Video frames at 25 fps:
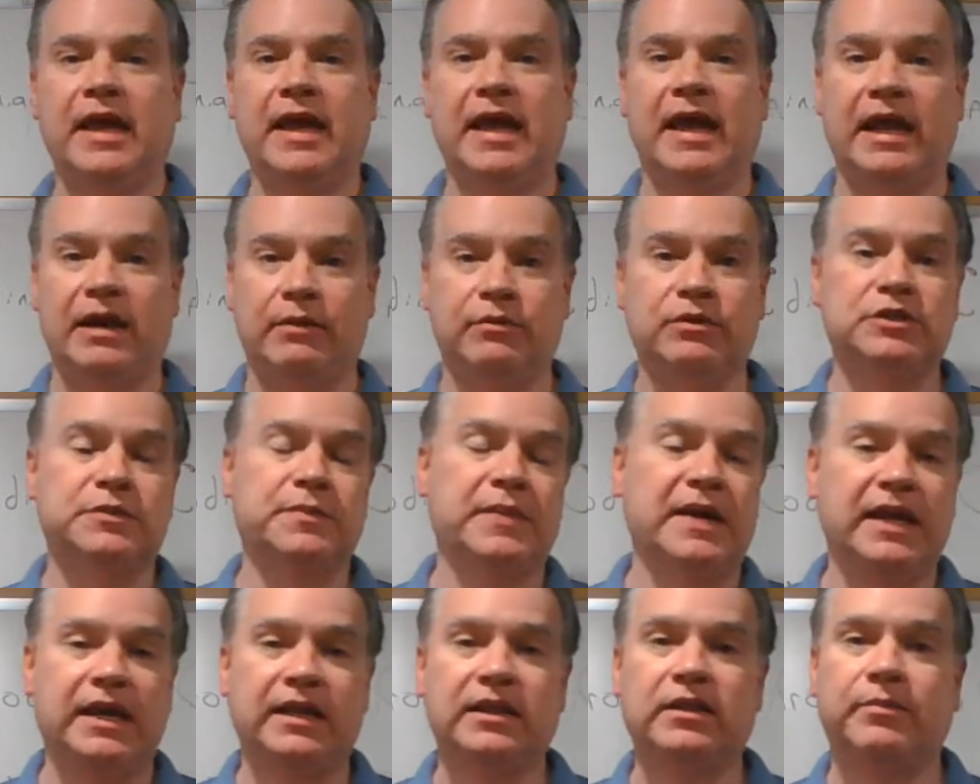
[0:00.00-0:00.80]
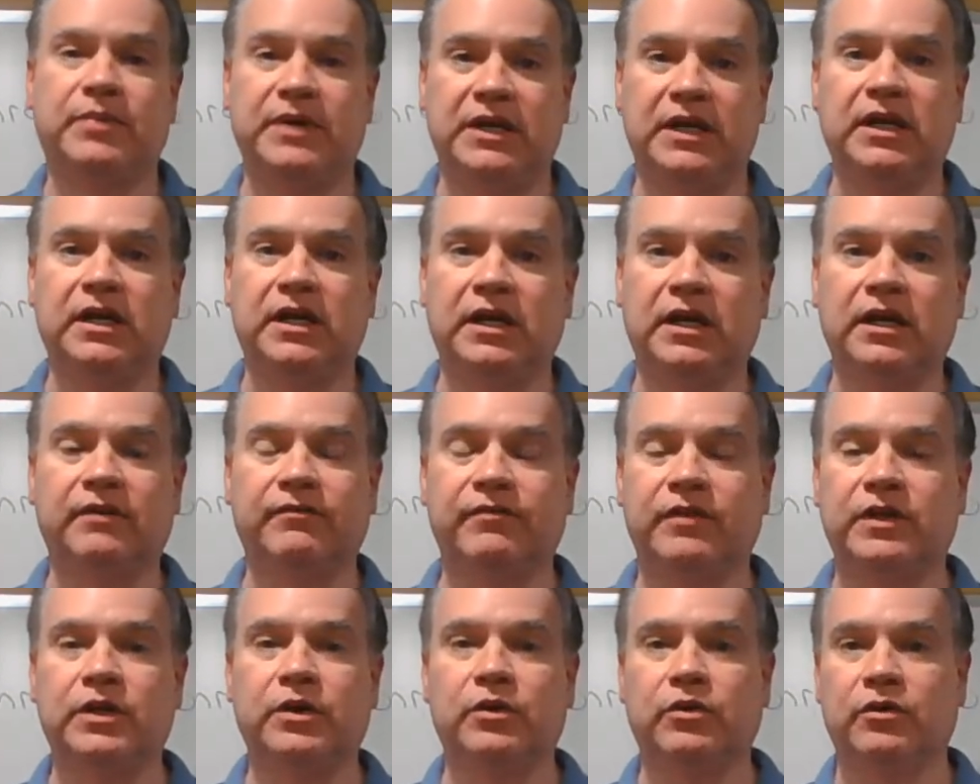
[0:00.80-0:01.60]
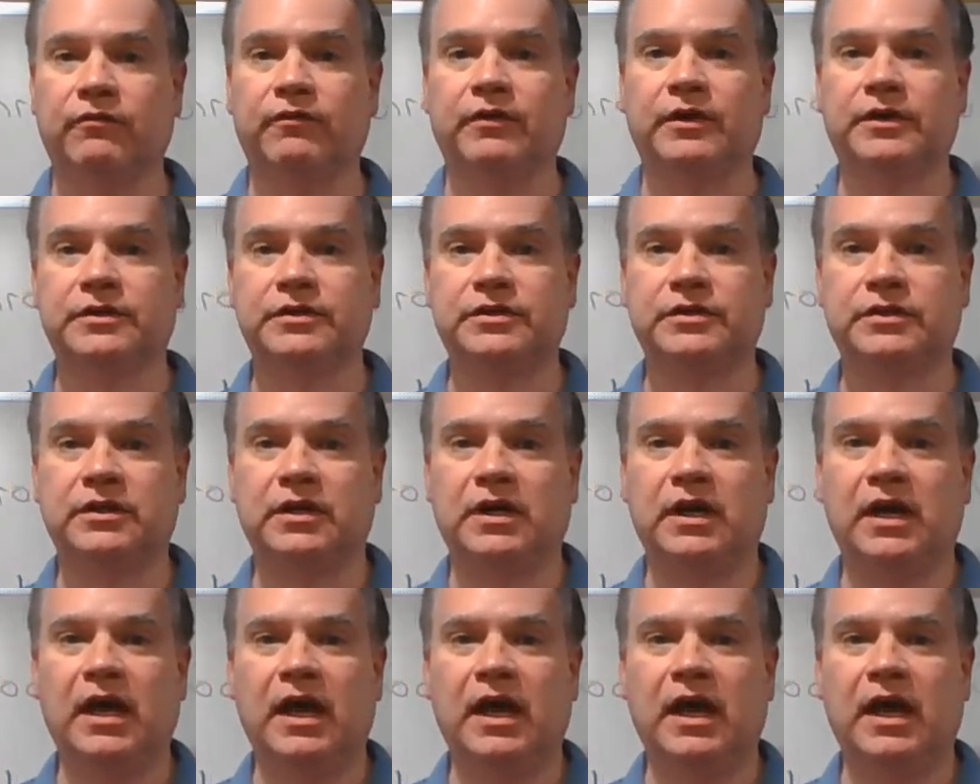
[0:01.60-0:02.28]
and it was made at the beginning of the universe.